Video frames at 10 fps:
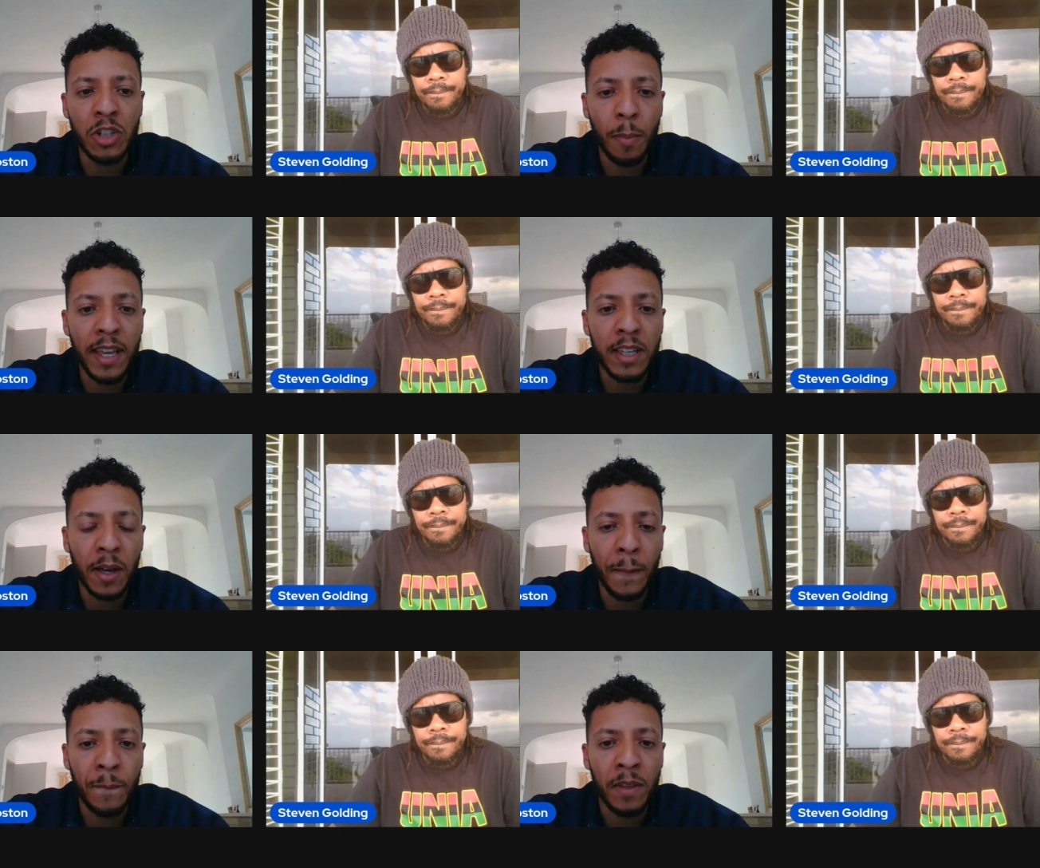
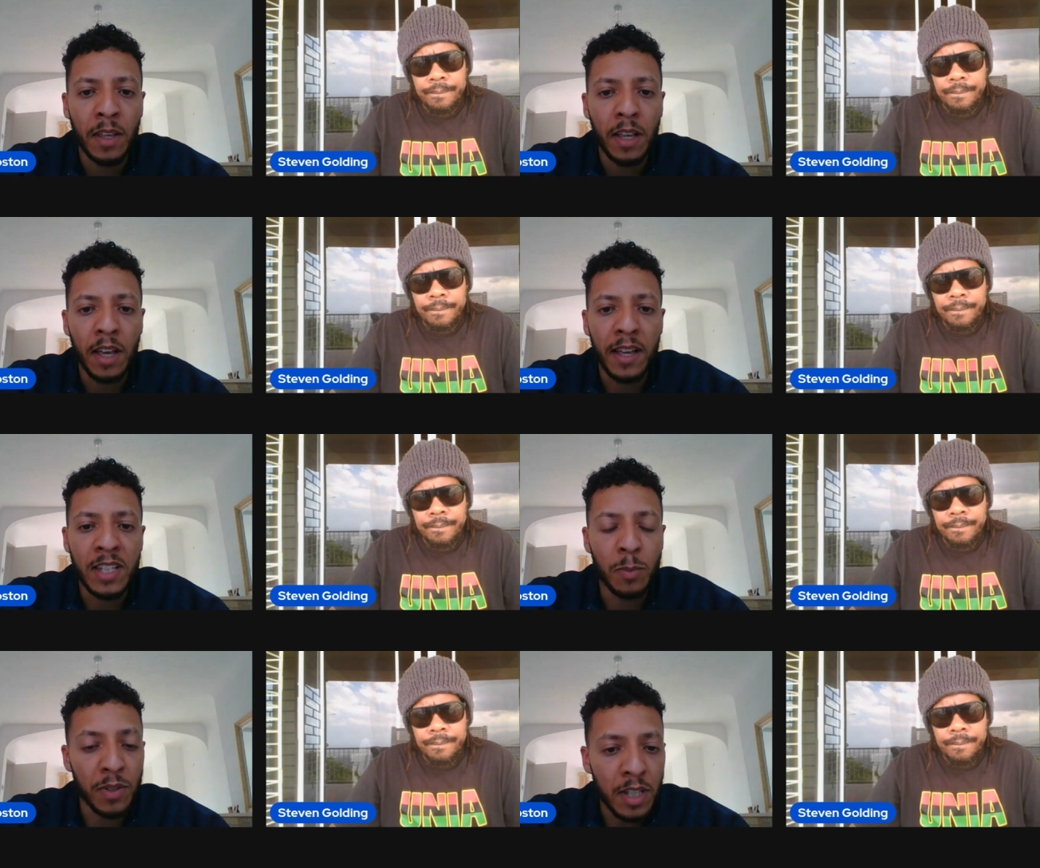Speaker 1: Jamaica. Uh,
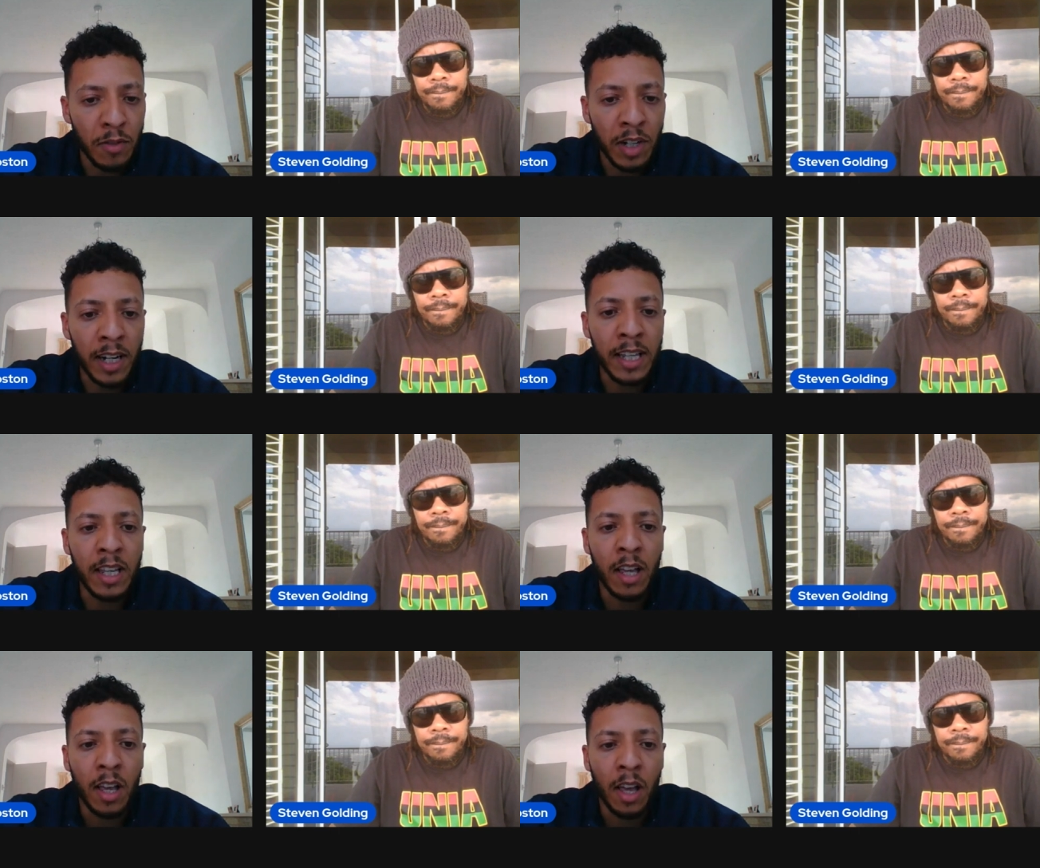specifically,
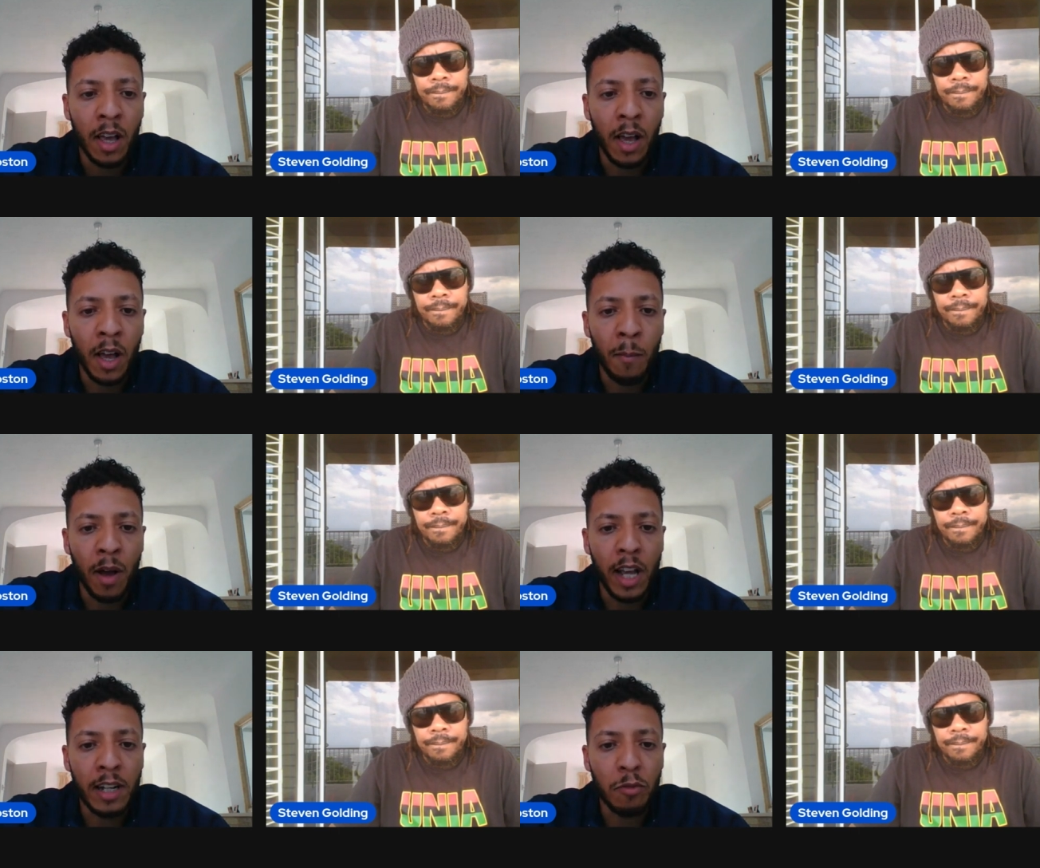um,
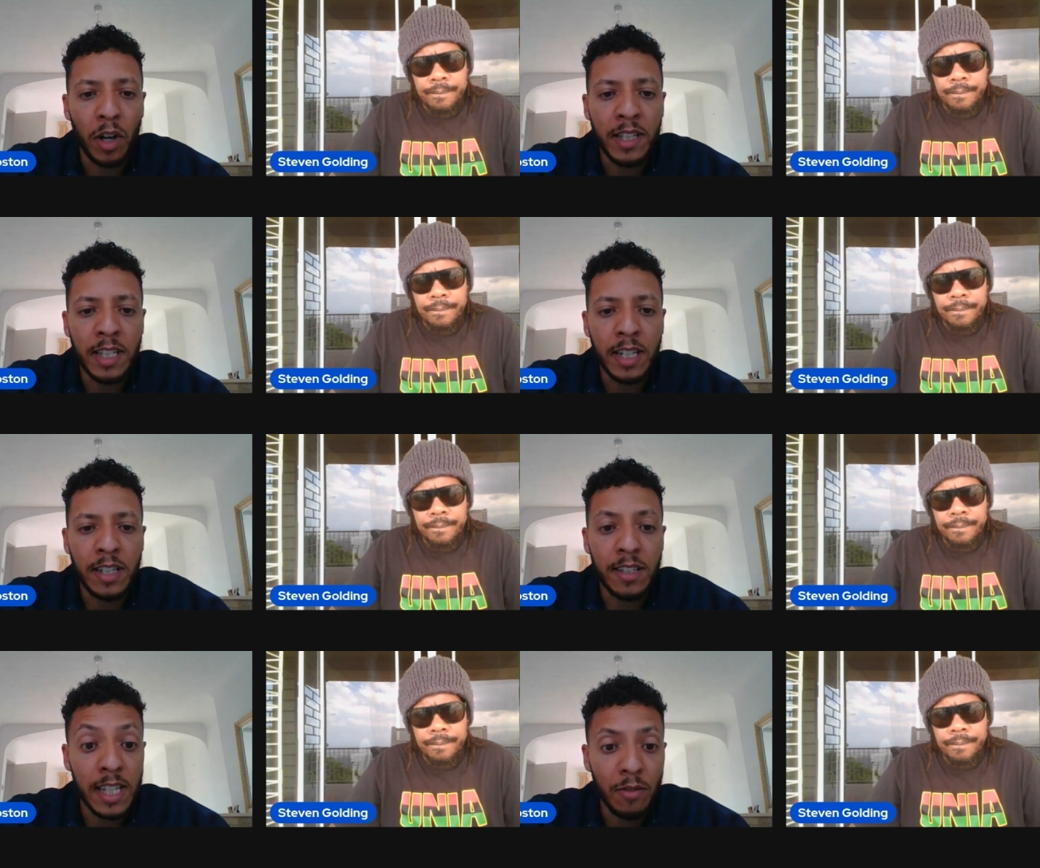I invited
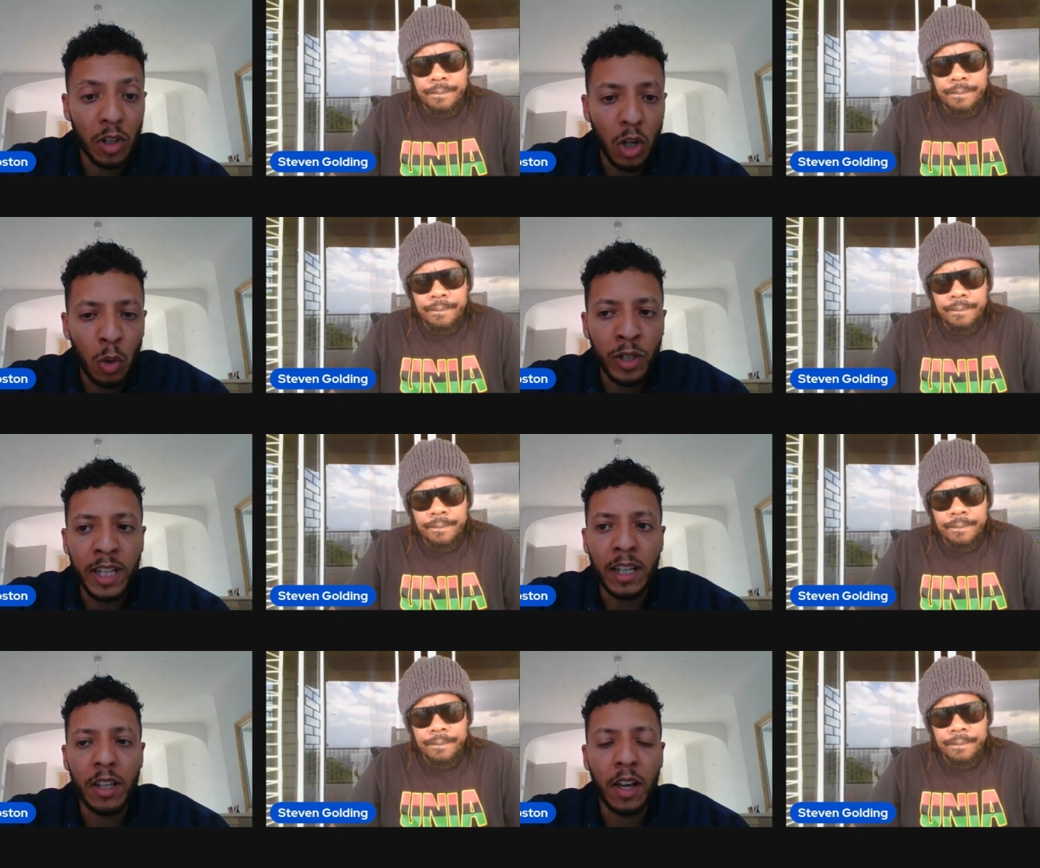Steven
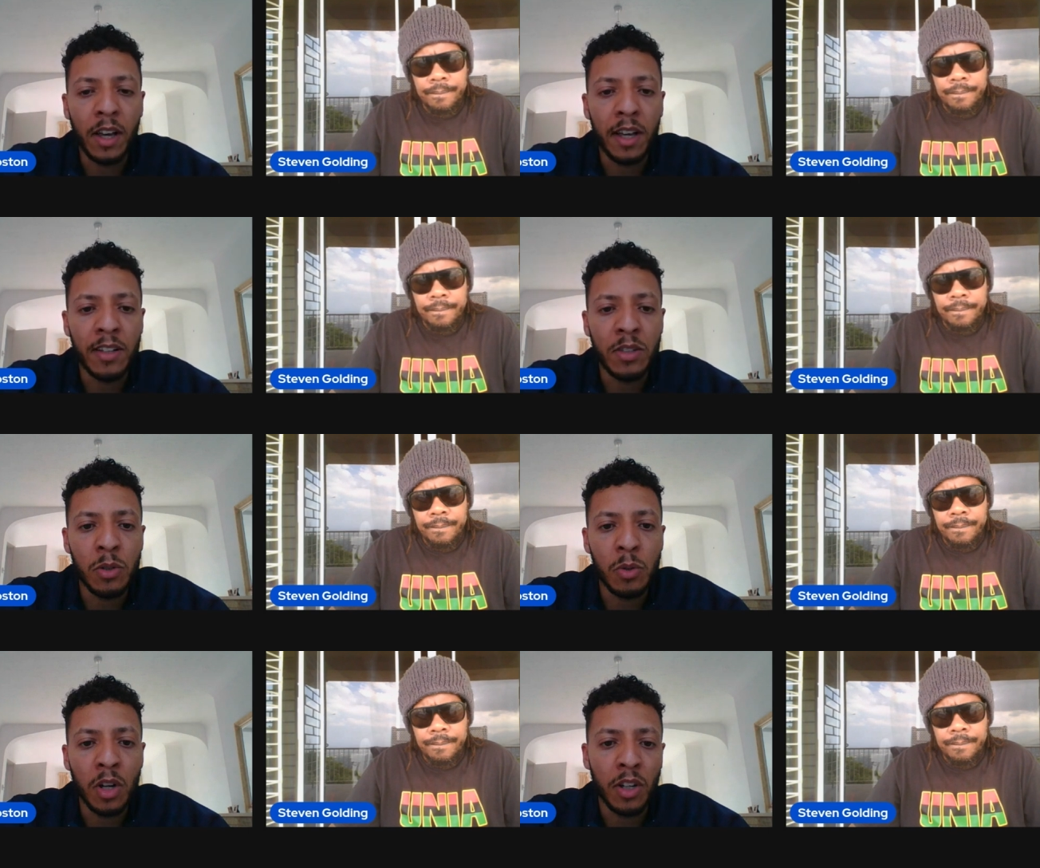Golding uh,
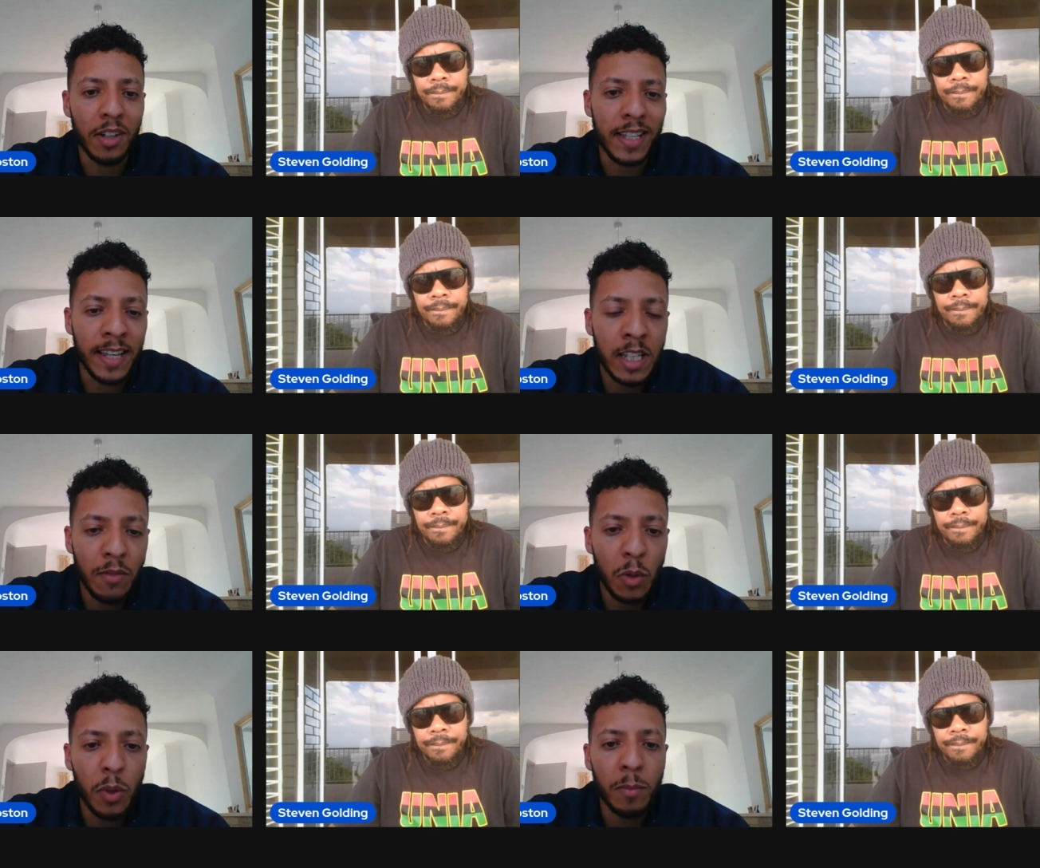to conduct an
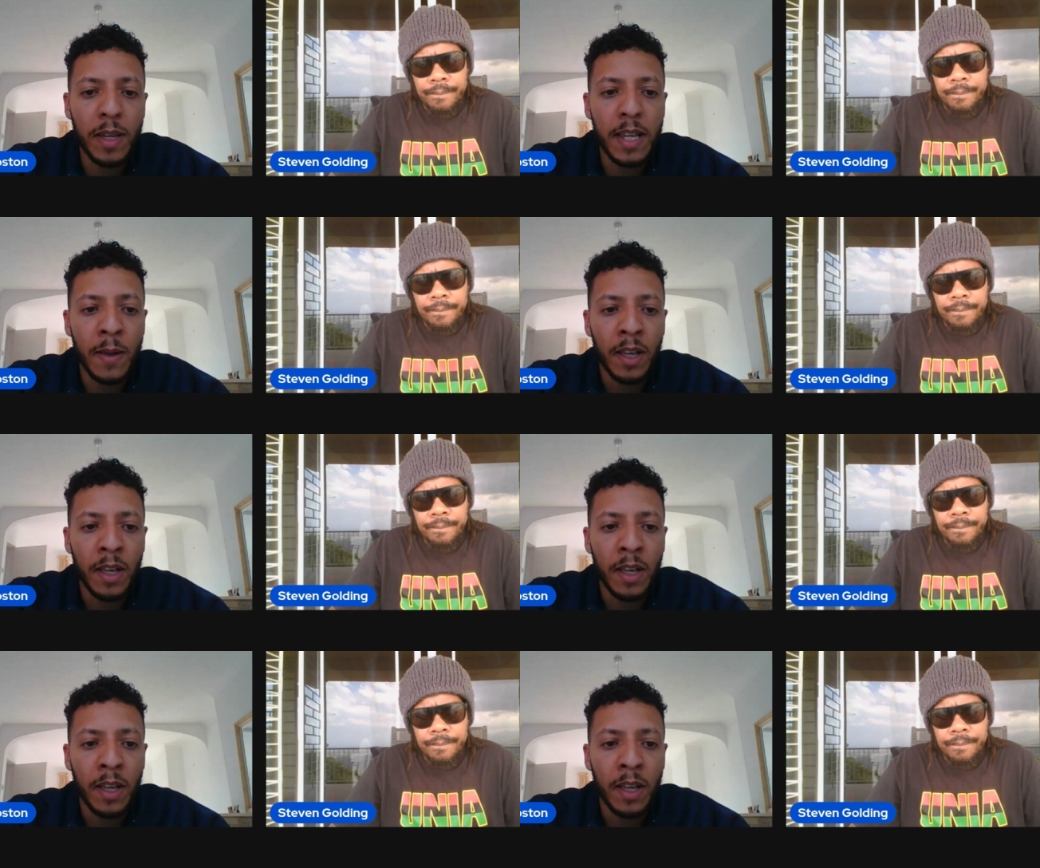interview with me.